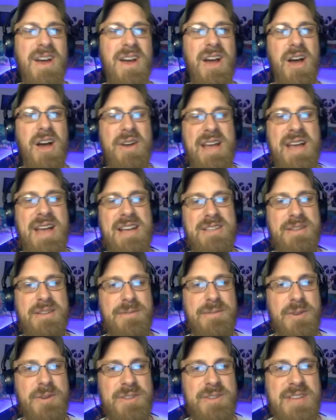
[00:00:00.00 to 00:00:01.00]
Okay, so the
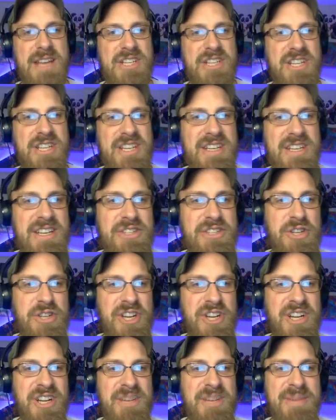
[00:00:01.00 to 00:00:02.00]
first session is you're
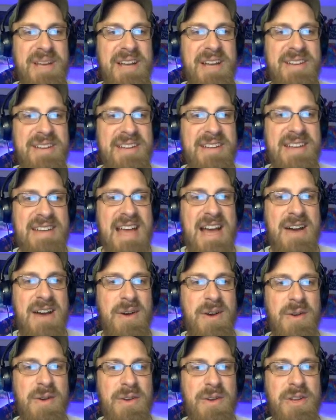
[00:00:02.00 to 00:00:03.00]
going to be hunting
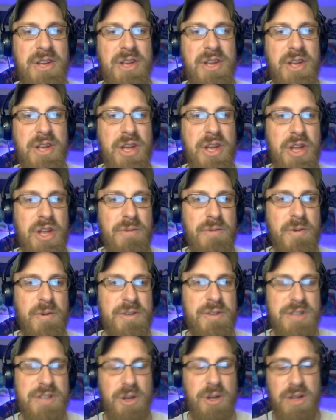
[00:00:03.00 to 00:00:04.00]
down your
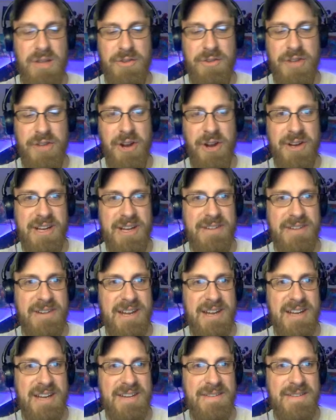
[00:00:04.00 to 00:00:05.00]
first low-level target,
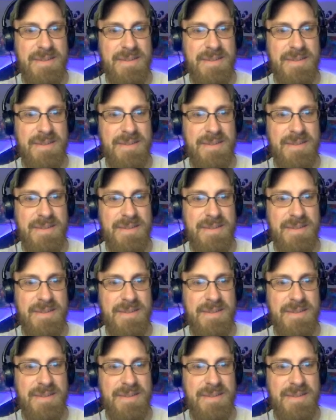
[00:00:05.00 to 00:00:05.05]
right?